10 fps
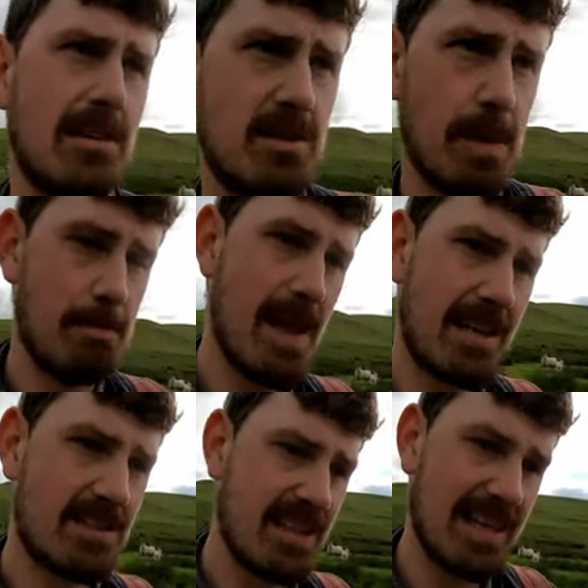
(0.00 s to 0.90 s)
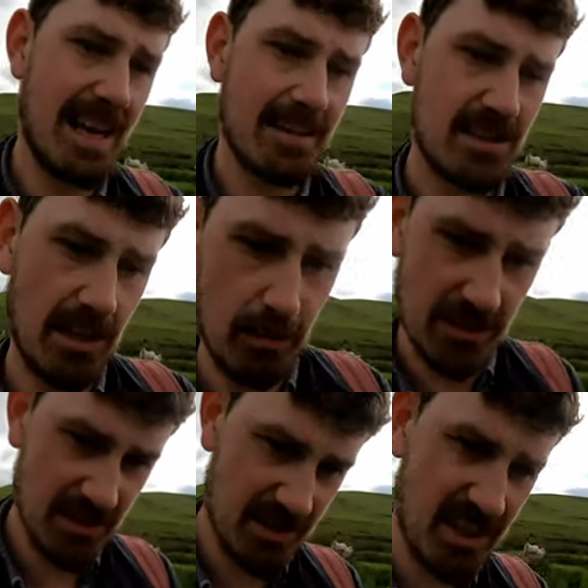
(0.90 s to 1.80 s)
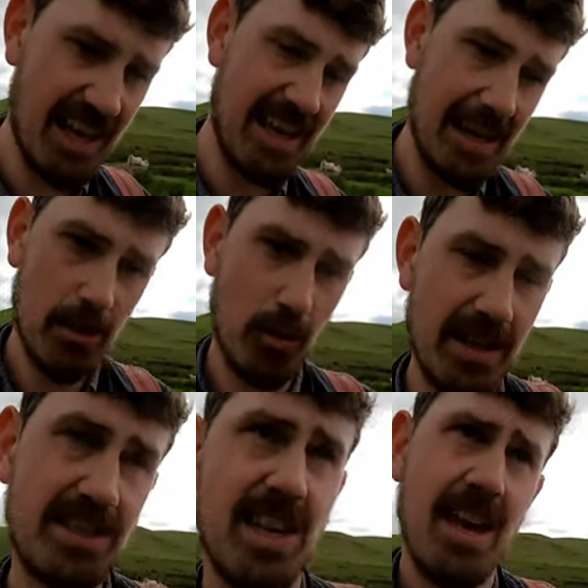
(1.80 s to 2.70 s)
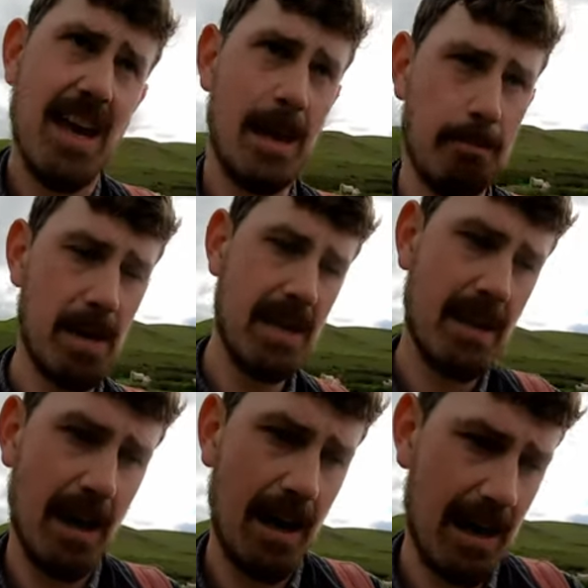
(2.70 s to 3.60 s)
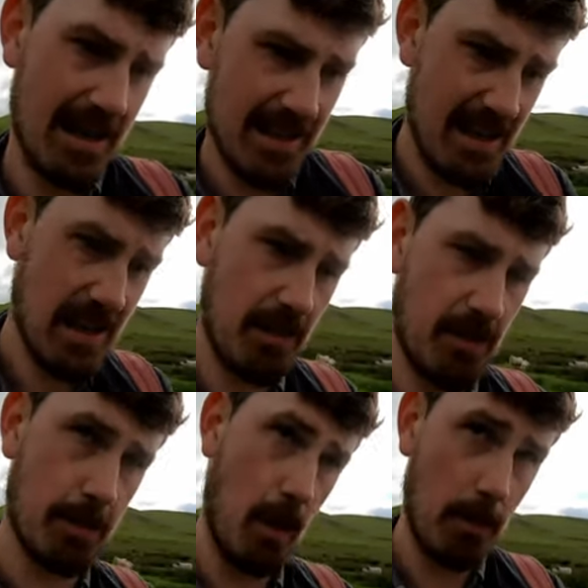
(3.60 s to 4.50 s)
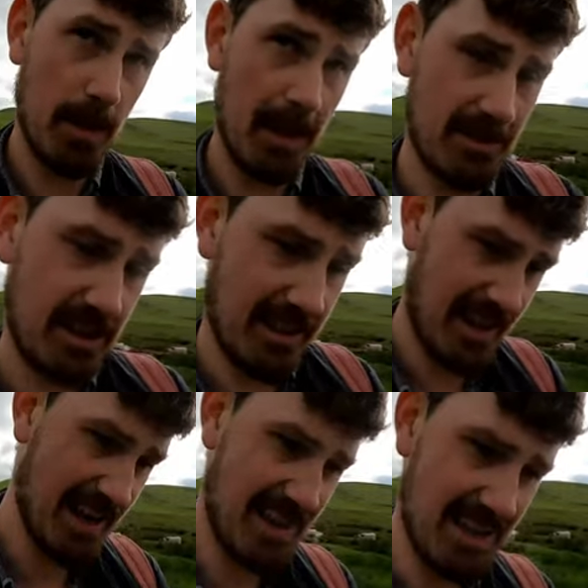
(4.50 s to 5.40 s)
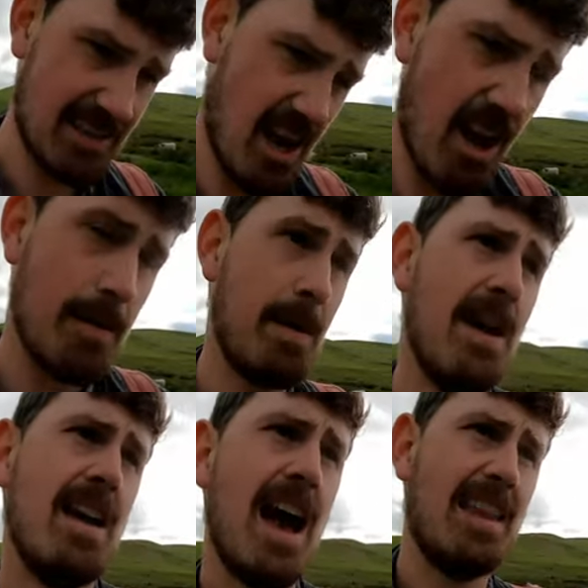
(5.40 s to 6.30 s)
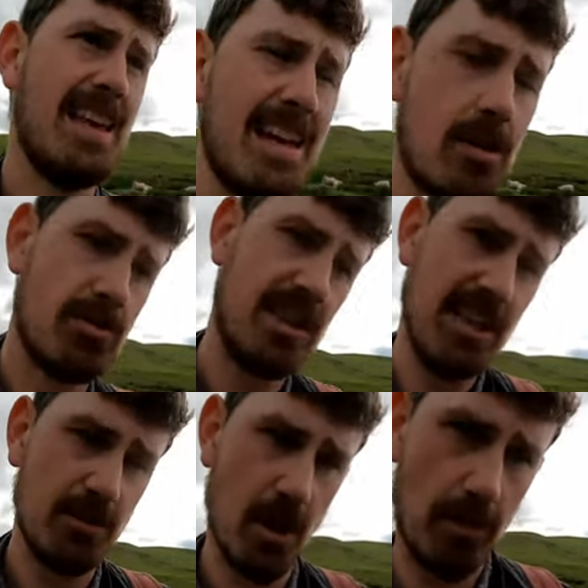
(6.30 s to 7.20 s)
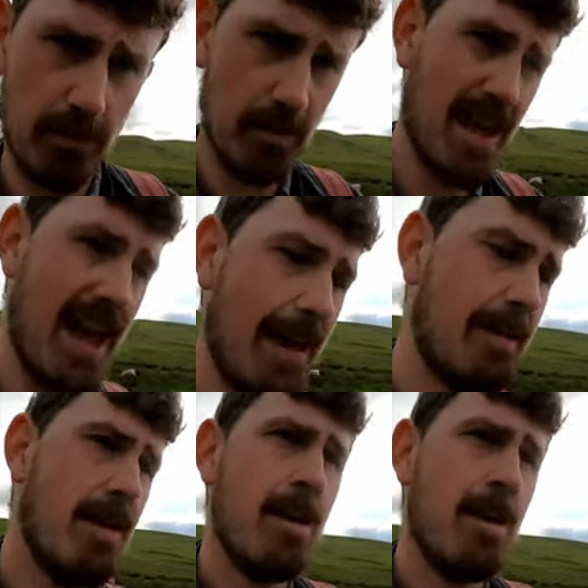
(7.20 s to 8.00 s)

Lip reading: to be mixed, and that so is a slight increase in Beaker and Neolithic DNA at that time, and then it continues on from there.